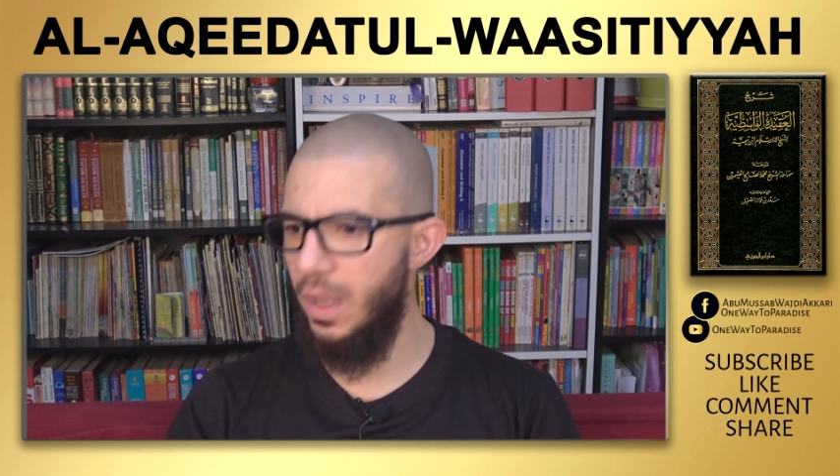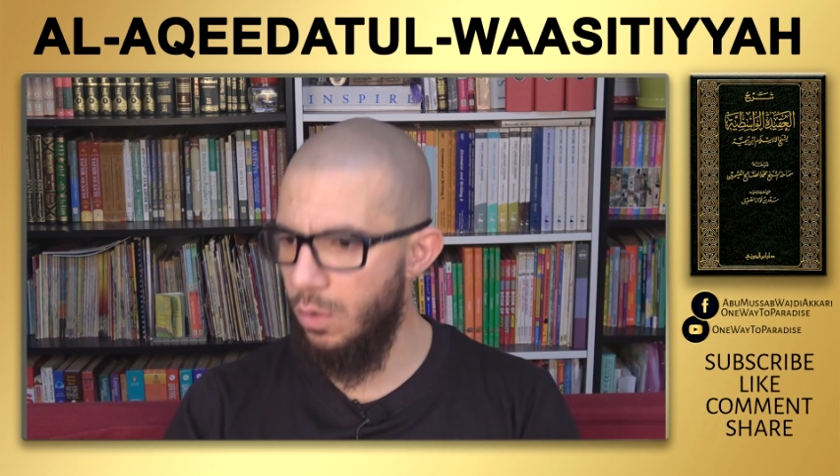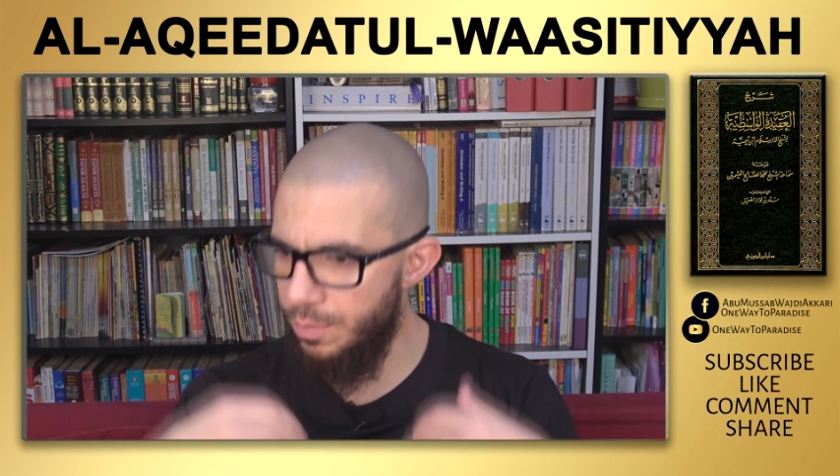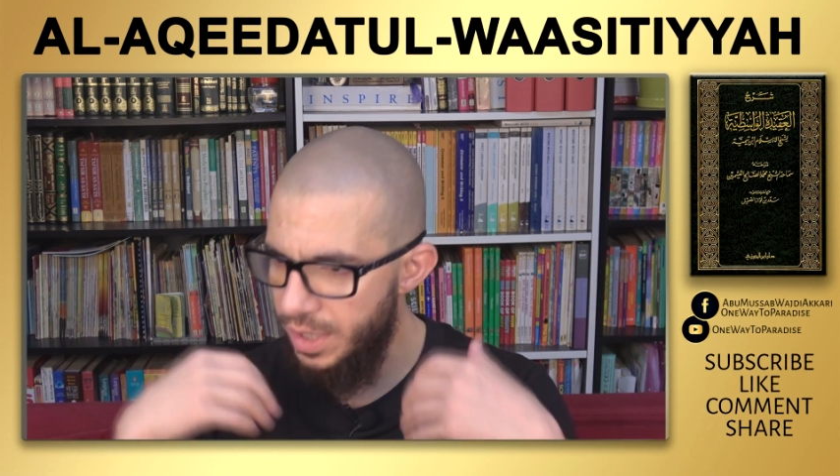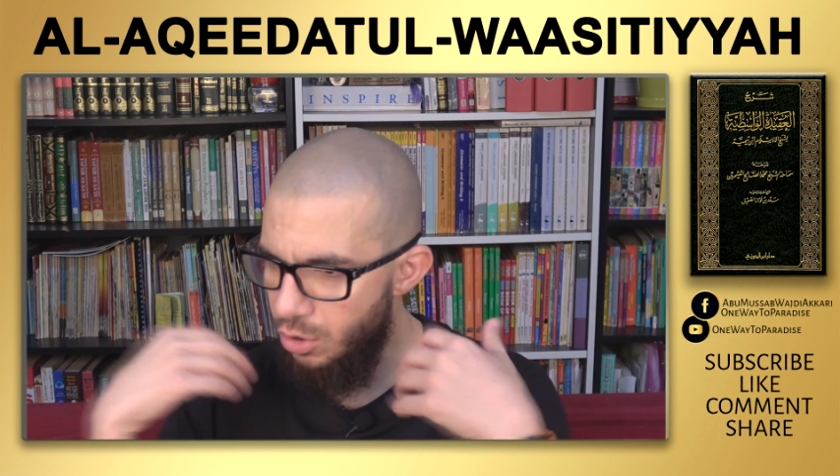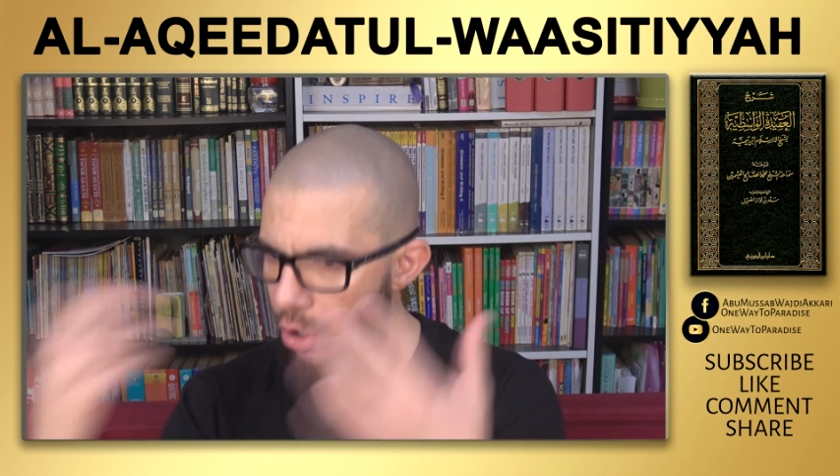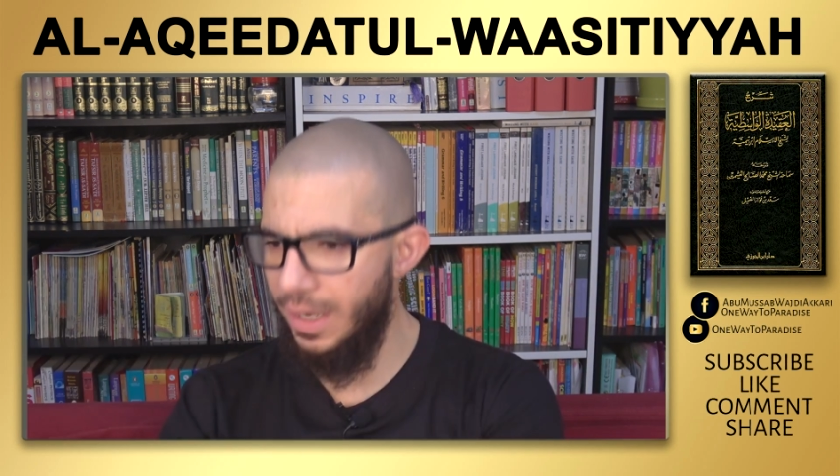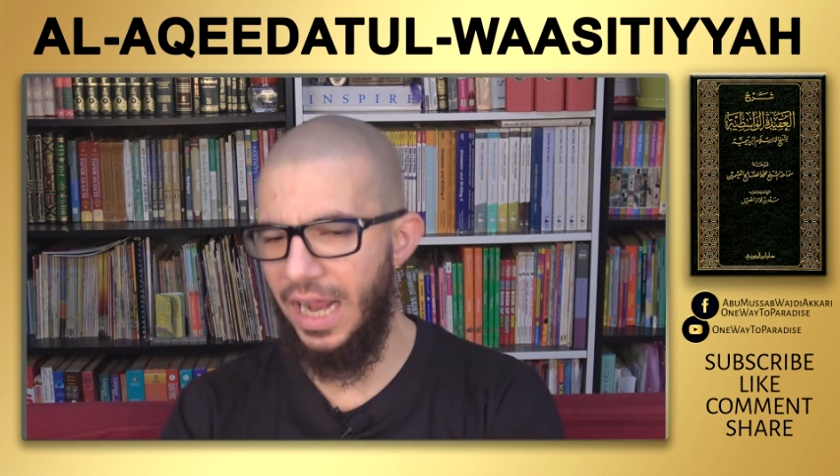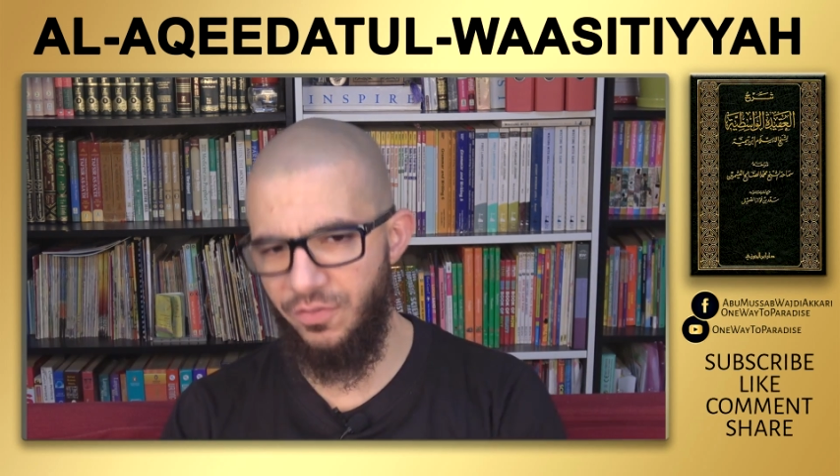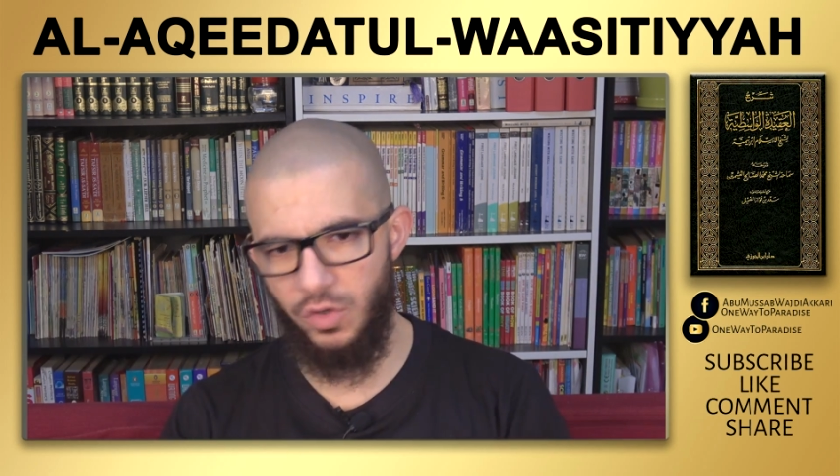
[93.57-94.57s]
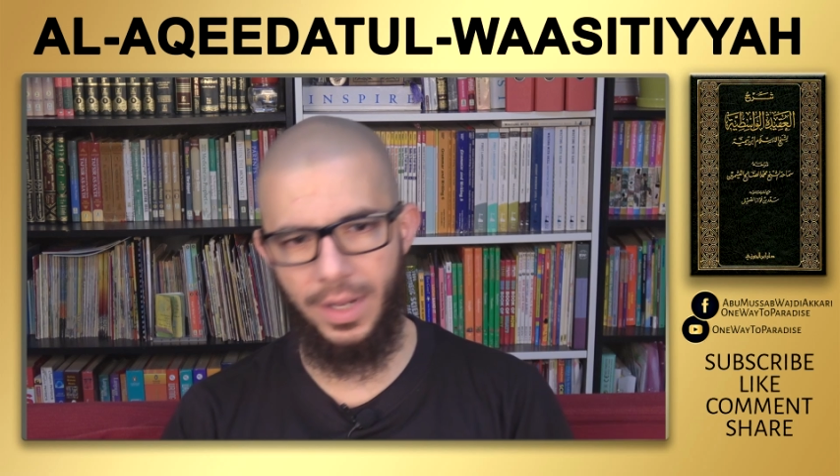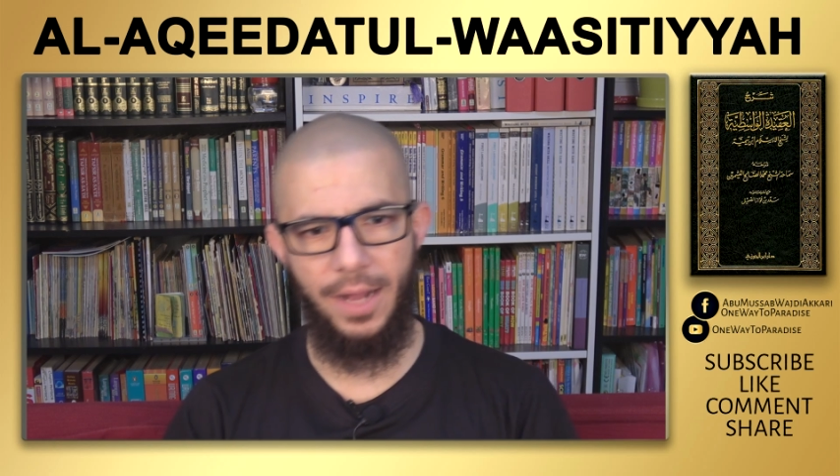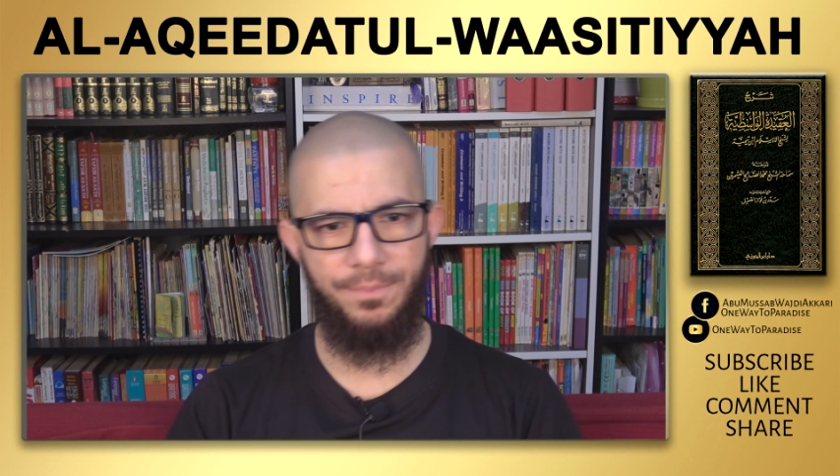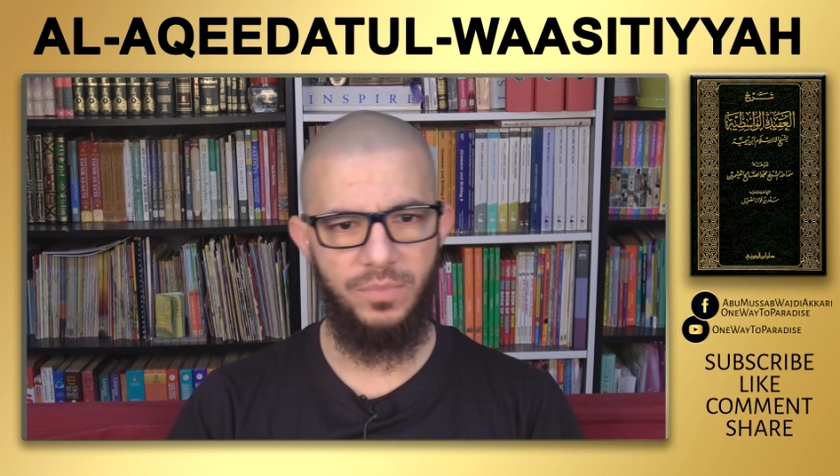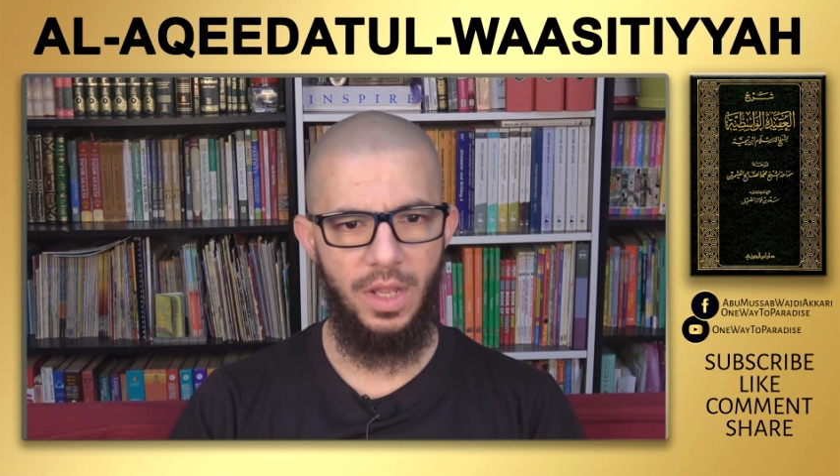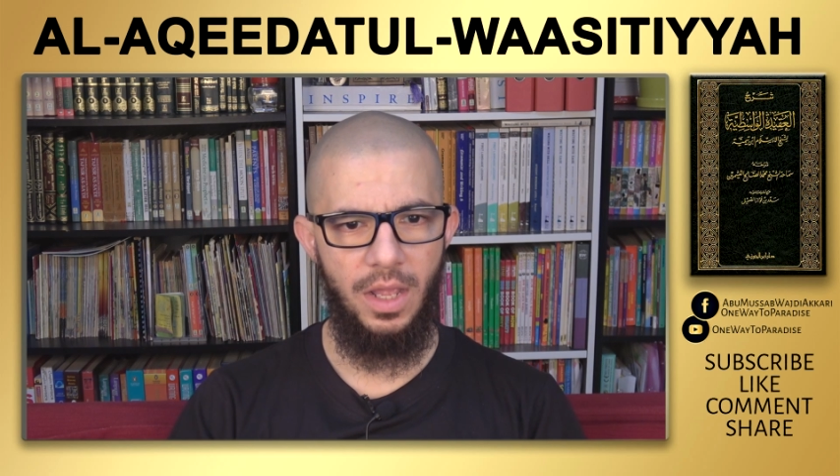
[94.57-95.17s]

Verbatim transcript: there would be no life to come.